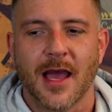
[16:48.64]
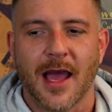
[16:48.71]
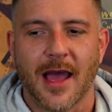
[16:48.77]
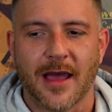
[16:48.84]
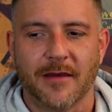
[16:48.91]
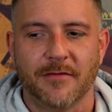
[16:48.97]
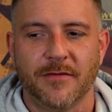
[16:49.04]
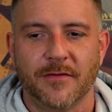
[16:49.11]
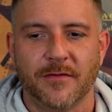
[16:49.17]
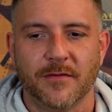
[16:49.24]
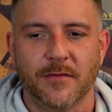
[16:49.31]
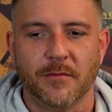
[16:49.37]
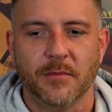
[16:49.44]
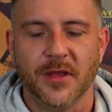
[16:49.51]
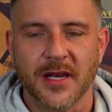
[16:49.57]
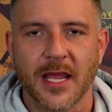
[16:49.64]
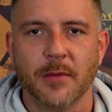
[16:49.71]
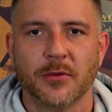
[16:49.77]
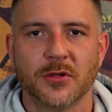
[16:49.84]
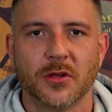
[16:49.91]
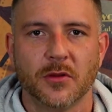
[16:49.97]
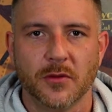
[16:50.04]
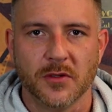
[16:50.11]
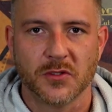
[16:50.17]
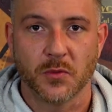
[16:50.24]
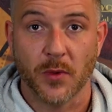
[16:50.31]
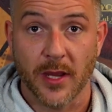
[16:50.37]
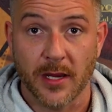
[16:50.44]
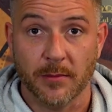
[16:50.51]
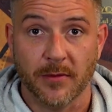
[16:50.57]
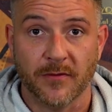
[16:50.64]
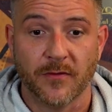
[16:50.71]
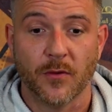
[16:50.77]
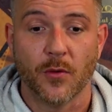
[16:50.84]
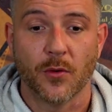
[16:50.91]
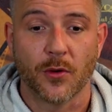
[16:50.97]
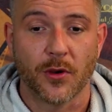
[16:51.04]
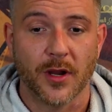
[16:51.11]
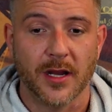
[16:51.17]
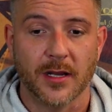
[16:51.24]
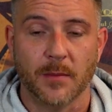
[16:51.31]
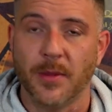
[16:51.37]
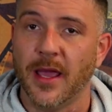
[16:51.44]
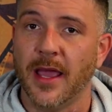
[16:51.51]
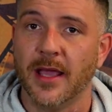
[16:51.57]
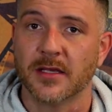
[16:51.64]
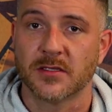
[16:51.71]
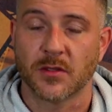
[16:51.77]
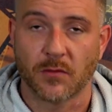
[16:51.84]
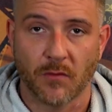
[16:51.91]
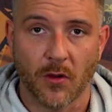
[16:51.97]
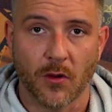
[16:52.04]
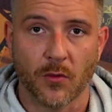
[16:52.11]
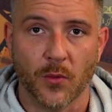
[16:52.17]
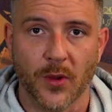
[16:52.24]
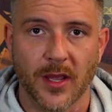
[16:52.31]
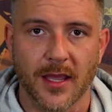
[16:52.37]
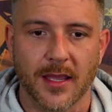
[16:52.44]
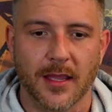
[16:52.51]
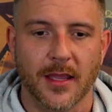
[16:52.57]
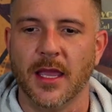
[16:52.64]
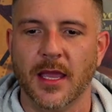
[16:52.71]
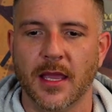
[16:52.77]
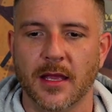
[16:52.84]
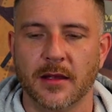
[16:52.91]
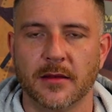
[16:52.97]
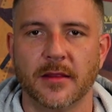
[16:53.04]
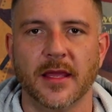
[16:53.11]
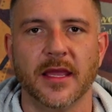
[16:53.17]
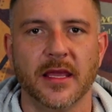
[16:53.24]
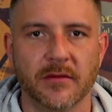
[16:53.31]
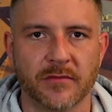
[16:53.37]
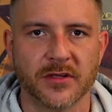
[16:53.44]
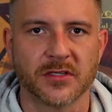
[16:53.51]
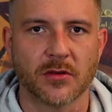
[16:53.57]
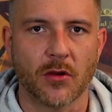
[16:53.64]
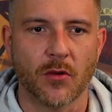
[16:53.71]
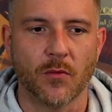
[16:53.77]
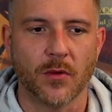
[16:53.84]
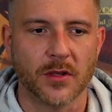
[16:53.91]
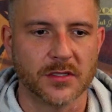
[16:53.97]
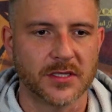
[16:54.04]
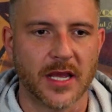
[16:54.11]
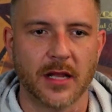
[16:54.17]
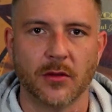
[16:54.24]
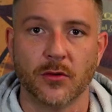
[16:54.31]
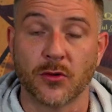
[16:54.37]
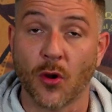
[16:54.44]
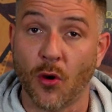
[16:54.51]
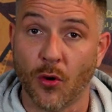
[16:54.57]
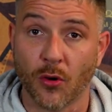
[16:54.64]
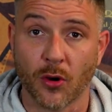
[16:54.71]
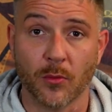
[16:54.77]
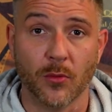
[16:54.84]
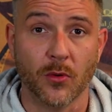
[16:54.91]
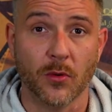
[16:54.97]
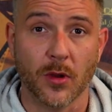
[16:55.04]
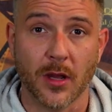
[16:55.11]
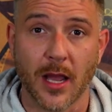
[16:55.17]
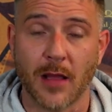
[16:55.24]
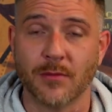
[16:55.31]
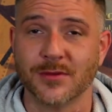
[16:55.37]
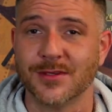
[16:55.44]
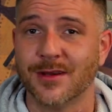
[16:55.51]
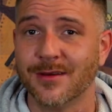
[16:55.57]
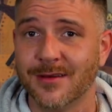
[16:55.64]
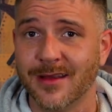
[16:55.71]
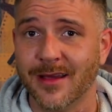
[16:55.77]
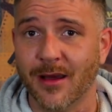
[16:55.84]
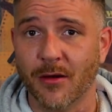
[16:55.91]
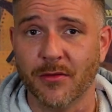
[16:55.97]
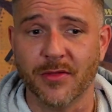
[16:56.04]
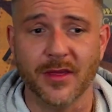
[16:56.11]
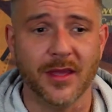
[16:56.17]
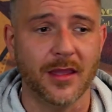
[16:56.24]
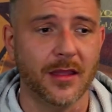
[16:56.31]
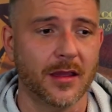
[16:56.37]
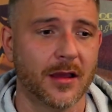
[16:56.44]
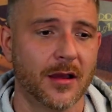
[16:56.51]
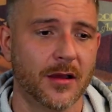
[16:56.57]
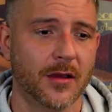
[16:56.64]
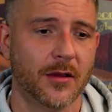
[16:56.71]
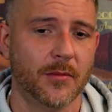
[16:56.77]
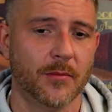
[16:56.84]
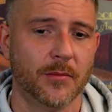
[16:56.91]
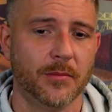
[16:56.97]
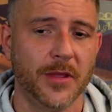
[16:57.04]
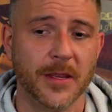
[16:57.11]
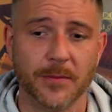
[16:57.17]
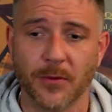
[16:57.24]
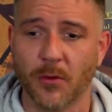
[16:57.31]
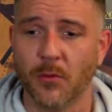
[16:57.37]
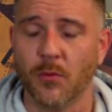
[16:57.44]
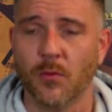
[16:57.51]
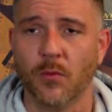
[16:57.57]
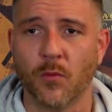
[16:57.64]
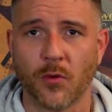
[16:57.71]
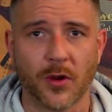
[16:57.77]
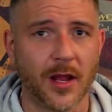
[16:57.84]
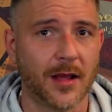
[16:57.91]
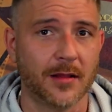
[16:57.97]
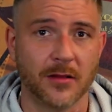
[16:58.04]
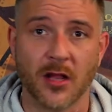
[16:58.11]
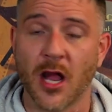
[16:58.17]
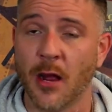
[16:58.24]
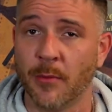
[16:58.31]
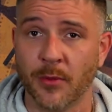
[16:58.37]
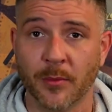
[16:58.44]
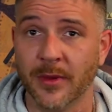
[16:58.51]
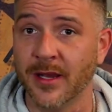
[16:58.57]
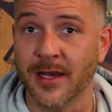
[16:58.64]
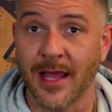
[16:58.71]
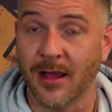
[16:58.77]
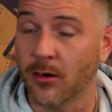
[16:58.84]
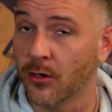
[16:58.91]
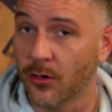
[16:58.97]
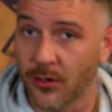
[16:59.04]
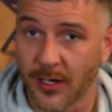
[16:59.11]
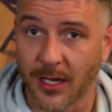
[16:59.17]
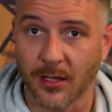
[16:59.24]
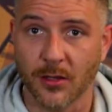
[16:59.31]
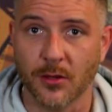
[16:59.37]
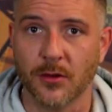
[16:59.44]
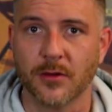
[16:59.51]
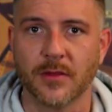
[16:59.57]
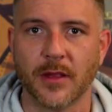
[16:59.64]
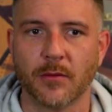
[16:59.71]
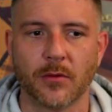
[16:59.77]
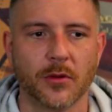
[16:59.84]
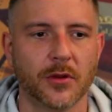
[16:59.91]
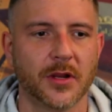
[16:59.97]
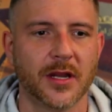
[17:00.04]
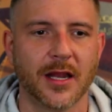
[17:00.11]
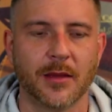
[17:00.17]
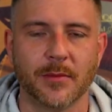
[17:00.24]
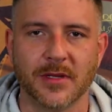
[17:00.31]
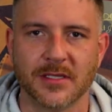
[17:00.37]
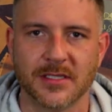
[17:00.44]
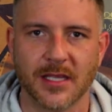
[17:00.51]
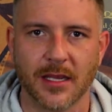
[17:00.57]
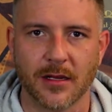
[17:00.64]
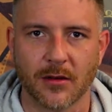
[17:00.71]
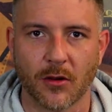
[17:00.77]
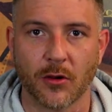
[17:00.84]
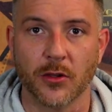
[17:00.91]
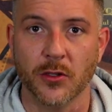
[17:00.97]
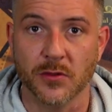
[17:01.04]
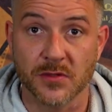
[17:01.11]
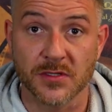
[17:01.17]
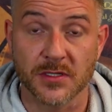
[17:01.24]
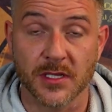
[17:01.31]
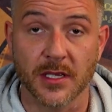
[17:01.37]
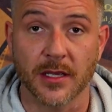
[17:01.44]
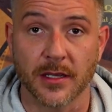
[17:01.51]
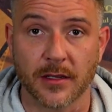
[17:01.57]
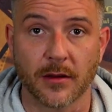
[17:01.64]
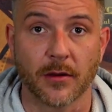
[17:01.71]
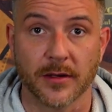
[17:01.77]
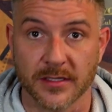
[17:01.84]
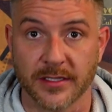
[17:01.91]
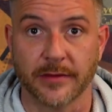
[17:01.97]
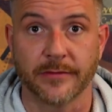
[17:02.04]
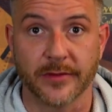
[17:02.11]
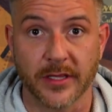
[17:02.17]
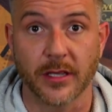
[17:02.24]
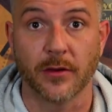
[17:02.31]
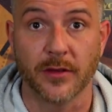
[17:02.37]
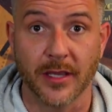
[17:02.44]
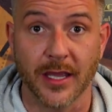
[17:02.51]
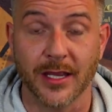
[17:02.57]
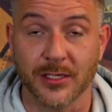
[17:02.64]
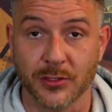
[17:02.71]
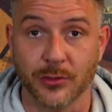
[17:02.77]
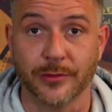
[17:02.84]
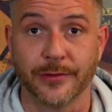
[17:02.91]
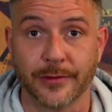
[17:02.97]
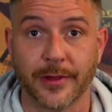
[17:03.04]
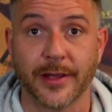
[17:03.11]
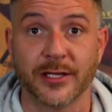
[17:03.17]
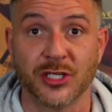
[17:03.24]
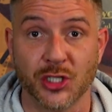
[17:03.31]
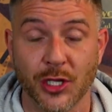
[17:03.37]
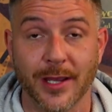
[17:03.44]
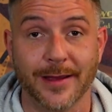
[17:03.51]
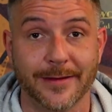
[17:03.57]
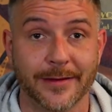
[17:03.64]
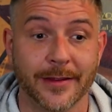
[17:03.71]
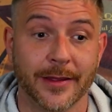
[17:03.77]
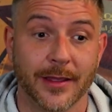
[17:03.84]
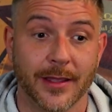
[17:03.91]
I've been able to lose weight before in the past the wrong way, and the end result was I looked horrible. I was unhealthy. People were not complimenting how good I looked. They were looking at me saying, "Are you sick? Or is everything okay? Because you look like shit."